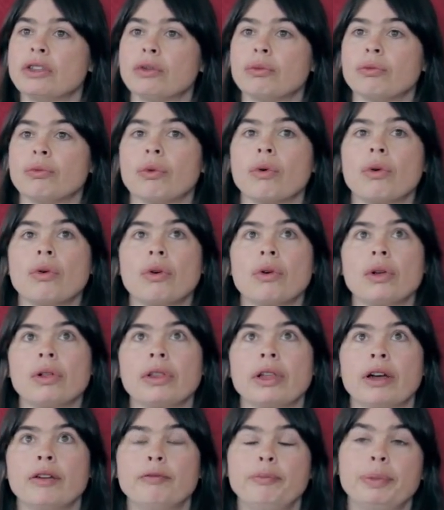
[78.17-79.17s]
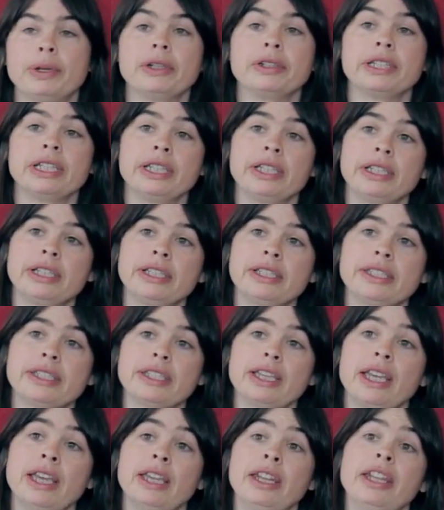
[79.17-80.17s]
the role of buildings
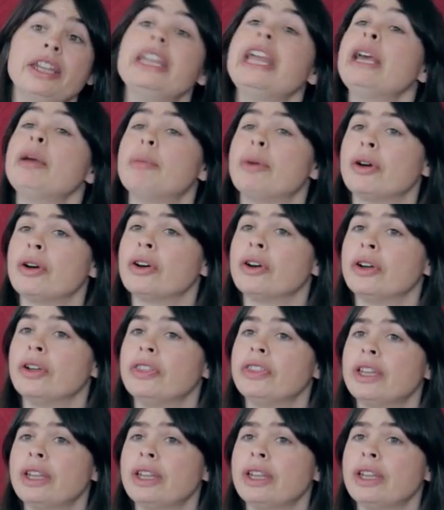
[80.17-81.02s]
in a neighborhood,